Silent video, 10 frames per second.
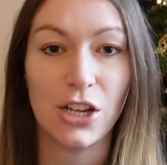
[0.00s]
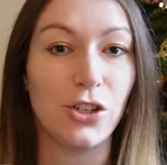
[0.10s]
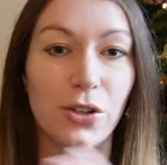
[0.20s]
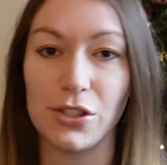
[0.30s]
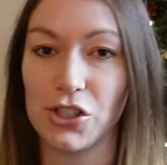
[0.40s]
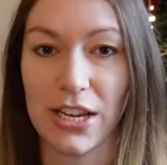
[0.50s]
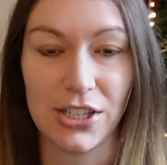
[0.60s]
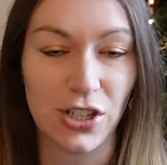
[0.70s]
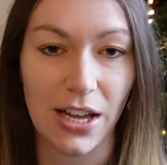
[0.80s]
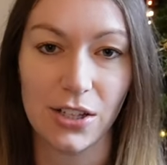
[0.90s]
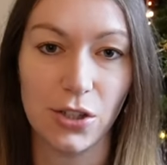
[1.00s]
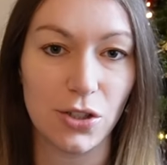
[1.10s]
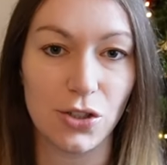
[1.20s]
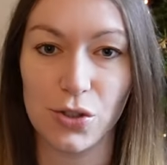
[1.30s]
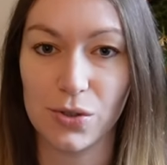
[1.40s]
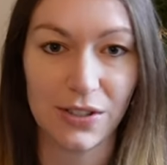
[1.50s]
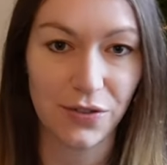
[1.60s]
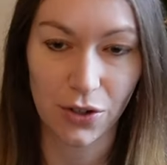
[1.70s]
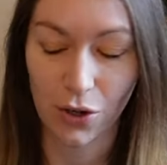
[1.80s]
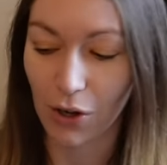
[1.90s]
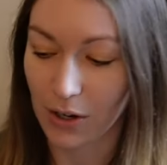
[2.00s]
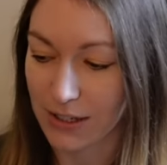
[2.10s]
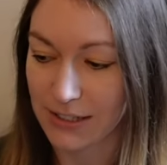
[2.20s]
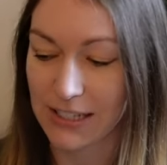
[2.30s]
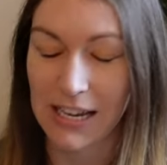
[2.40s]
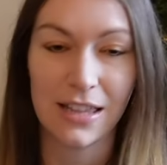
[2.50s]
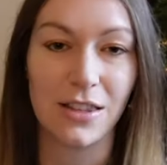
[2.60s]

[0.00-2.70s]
You can change that, you can choose different colours.